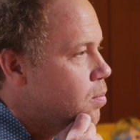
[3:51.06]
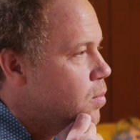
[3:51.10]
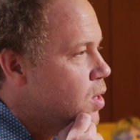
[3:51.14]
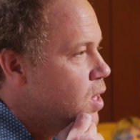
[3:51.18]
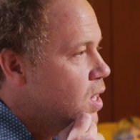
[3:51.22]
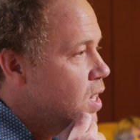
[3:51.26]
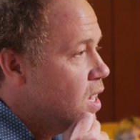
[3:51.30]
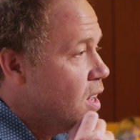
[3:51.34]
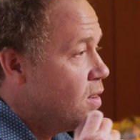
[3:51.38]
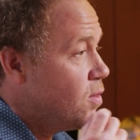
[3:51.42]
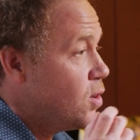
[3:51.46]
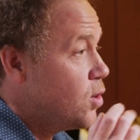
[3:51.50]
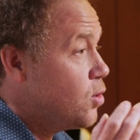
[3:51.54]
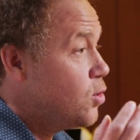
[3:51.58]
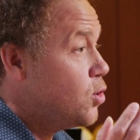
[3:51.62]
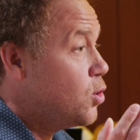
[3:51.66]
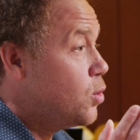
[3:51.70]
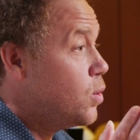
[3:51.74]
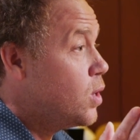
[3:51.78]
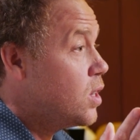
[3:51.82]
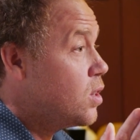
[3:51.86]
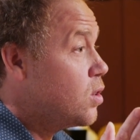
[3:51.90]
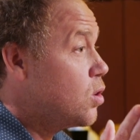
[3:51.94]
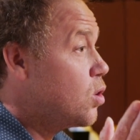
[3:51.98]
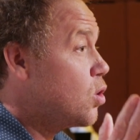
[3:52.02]
I think that
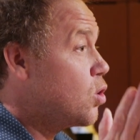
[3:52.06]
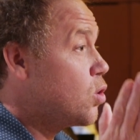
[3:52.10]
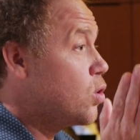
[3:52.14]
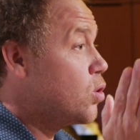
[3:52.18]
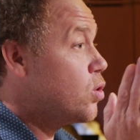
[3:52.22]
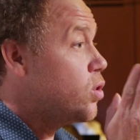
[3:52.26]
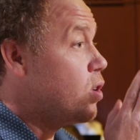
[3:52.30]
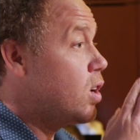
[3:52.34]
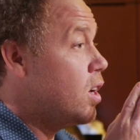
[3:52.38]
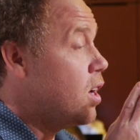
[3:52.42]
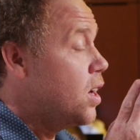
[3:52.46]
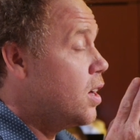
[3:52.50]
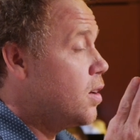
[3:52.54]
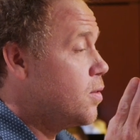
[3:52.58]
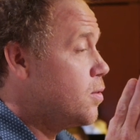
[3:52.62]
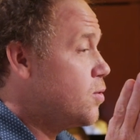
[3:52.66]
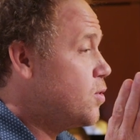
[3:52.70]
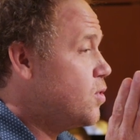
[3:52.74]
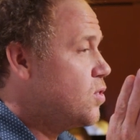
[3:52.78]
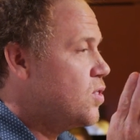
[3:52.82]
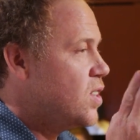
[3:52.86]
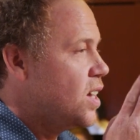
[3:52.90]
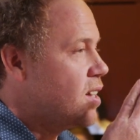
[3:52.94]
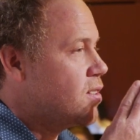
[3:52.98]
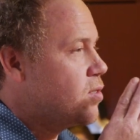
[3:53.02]
if I had
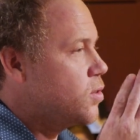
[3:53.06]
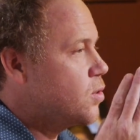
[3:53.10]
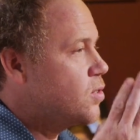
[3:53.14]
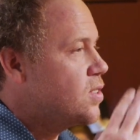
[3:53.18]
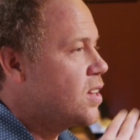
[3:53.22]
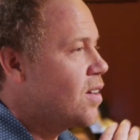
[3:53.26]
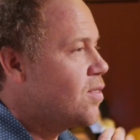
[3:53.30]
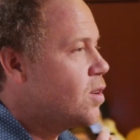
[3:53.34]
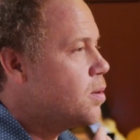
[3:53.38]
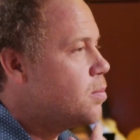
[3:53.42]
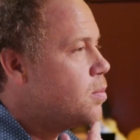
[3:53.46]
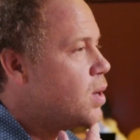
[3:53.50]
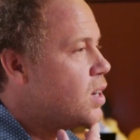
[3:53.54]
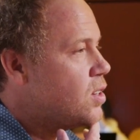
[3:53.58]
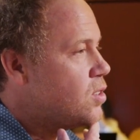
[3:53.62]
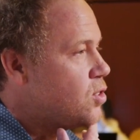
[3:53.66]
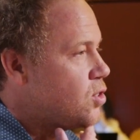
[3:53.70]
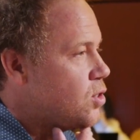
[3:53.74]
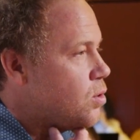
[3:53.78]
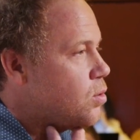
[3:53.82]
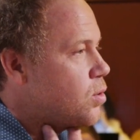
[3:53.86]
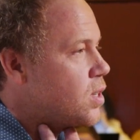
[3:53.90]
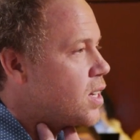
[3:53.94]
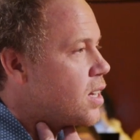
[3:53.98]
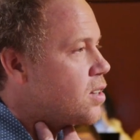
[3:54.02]
all the funding in the
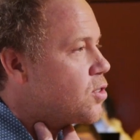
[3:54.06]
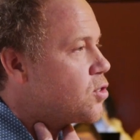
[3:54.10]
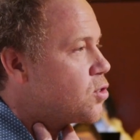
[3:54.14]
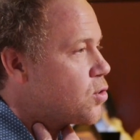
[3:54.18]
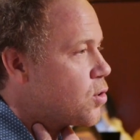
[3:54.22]
world,